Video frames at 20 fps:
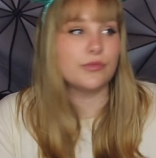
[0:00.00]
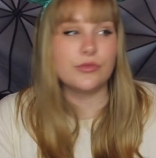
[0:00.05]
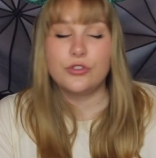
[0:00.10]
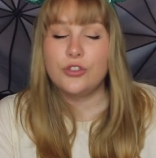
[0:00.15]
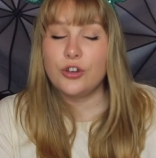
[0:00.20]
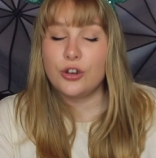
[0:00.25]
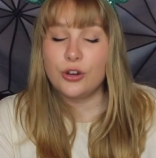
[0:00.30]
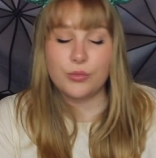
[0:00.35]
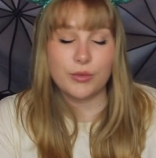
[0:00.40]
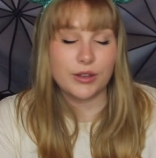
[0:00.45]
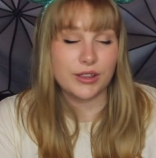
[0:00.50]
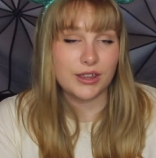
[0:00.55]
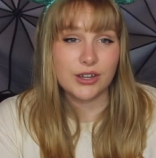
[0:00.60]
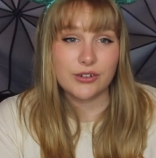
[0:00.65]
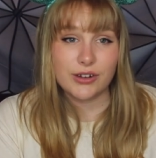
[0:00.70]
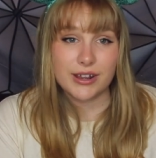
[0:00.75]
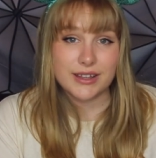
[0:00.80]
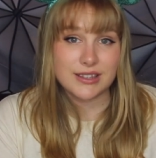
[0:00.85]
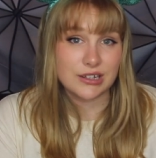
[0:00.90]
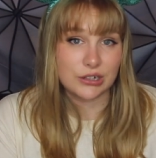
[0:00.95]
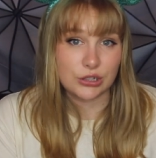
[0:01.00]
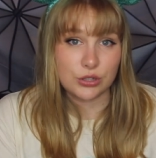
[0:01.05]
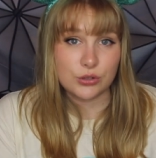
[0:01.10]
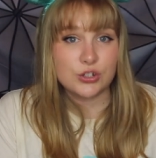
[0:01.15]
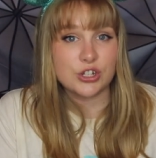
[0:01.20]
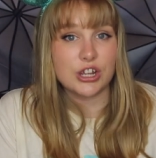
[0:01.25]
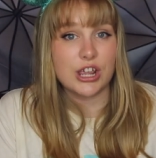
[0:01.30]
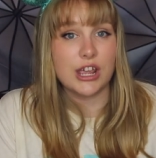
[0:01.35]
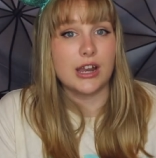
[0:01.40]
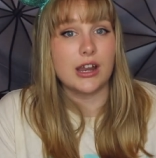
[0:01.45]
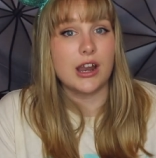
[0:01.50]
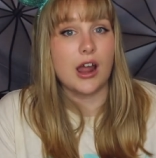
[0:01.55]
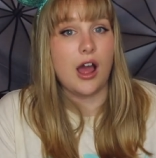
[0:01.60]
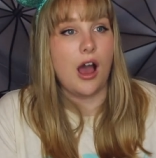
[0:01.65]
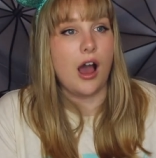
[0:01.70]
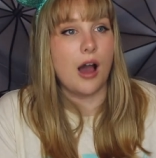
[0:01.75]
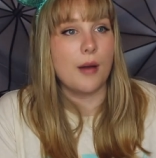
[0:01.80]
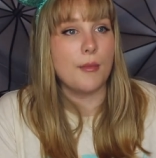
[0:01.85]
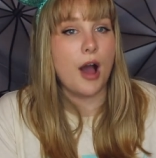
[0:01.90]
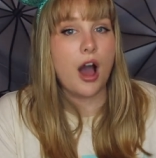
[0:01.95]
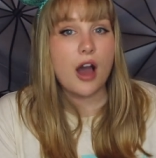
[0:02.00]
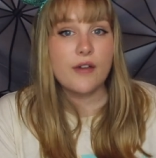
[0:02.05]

They're a really great solution. Um,